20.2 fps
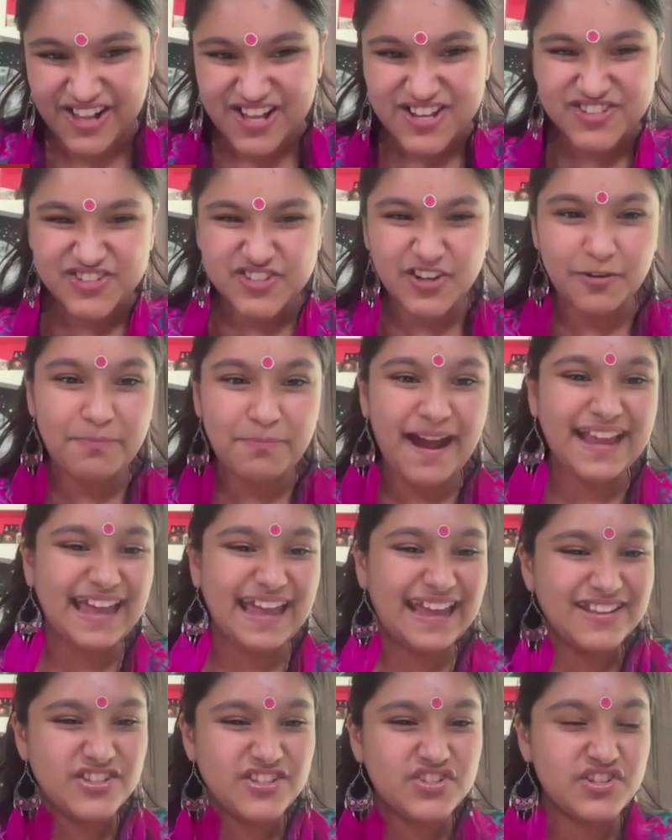So
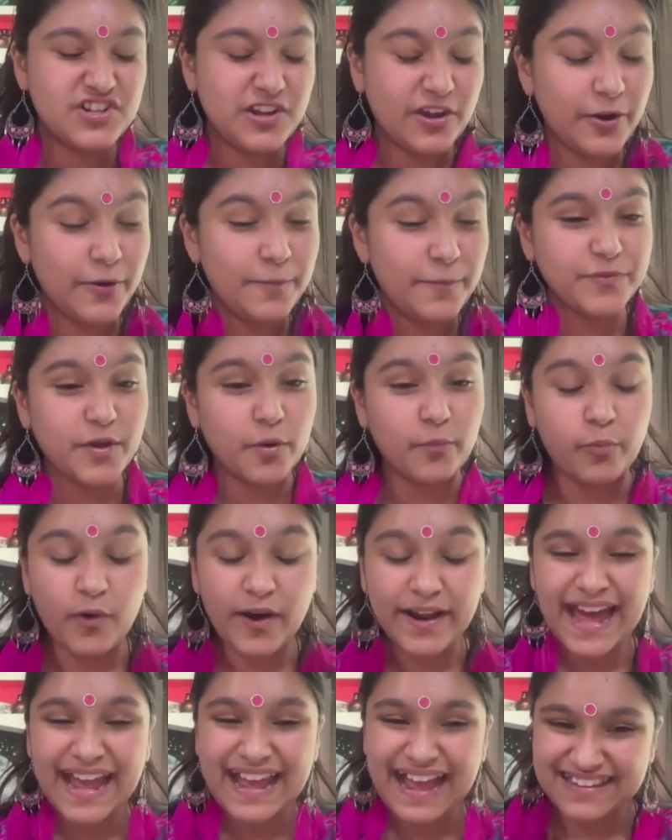
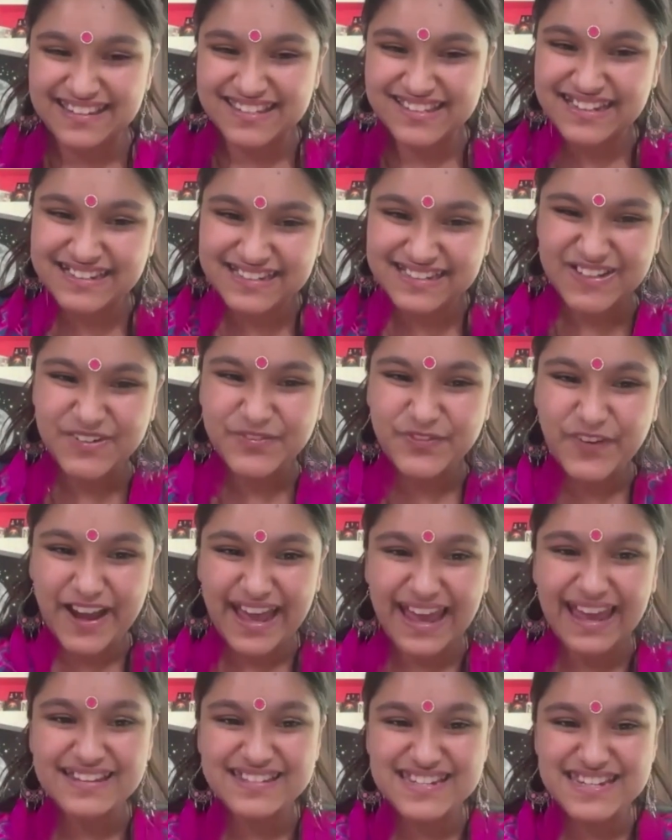what I actually did for
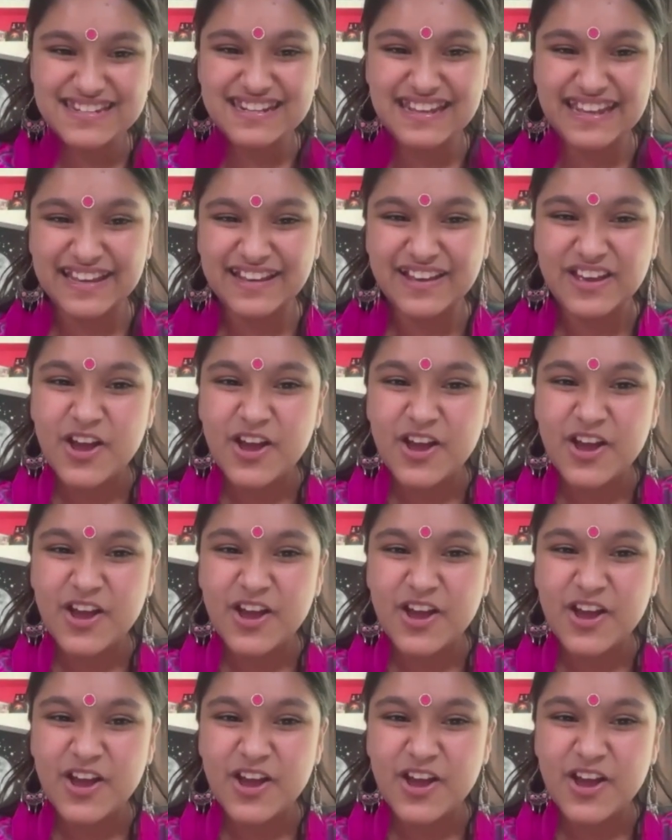AGT